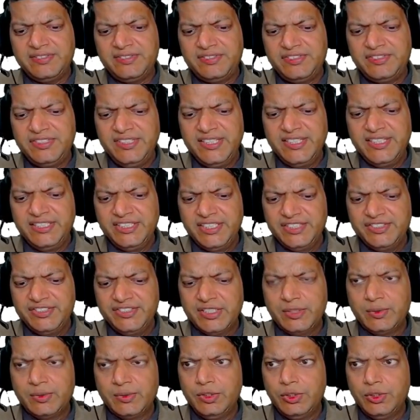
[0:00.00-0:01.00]
ch
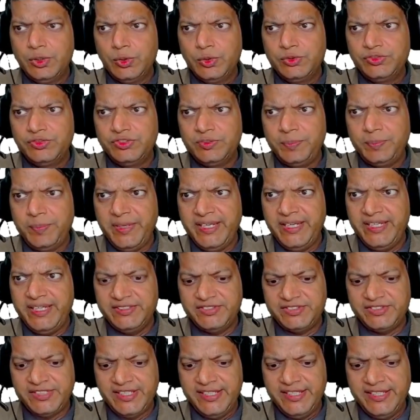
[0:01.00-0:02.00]
is equal to
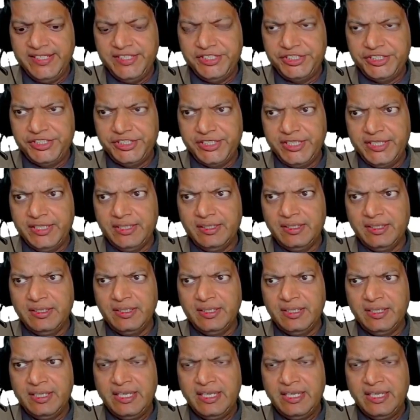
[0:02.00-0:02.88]
space initially,